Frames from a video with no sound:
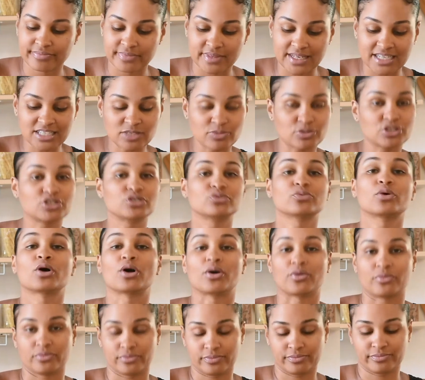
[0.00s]
That's what you
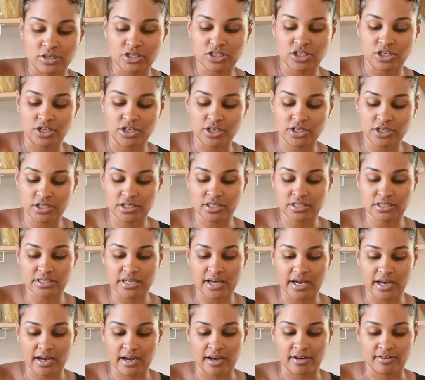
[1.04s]
want. We're just gonna cook
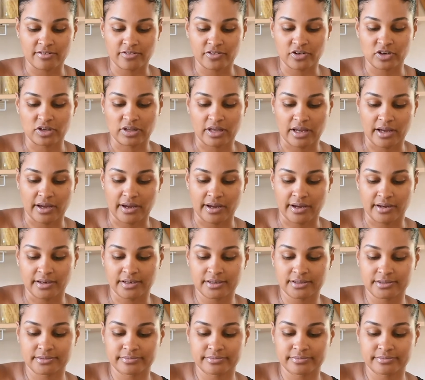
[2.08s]
that for like